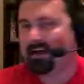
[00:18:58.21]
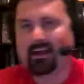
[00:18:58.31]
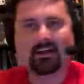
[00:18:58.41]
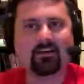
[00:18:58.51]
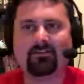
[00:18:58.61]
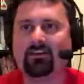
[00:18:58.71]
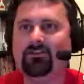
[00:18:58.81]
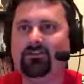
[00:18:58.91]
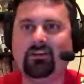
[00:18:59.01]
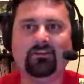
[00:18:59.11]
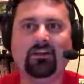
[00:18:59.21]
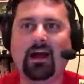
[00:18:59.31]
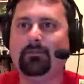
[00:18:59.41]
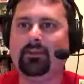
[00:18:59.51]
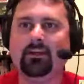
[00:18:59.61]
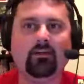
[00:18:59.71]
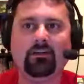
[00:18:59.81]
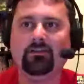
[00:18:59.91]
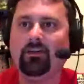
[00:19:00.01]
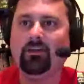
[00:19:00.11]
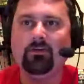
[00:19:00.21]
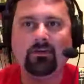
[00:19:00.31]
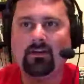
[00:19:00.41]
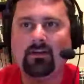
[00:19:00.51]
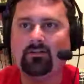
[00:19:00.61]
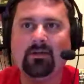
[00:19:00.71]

does such a good job in The Killing Joke. To